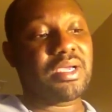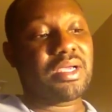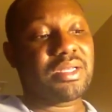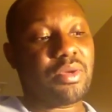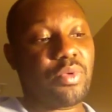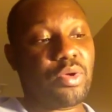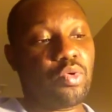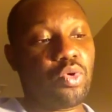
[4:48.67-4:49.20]

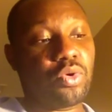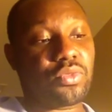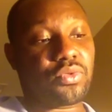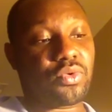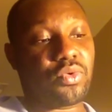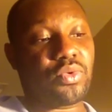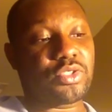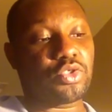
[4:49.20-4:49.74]
Then we go
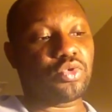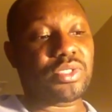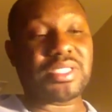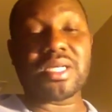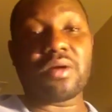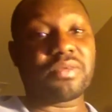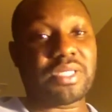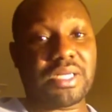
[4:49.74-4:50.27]
through with you
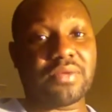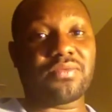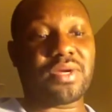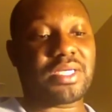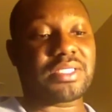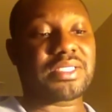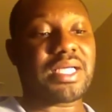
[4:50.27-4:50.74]
self deliverance,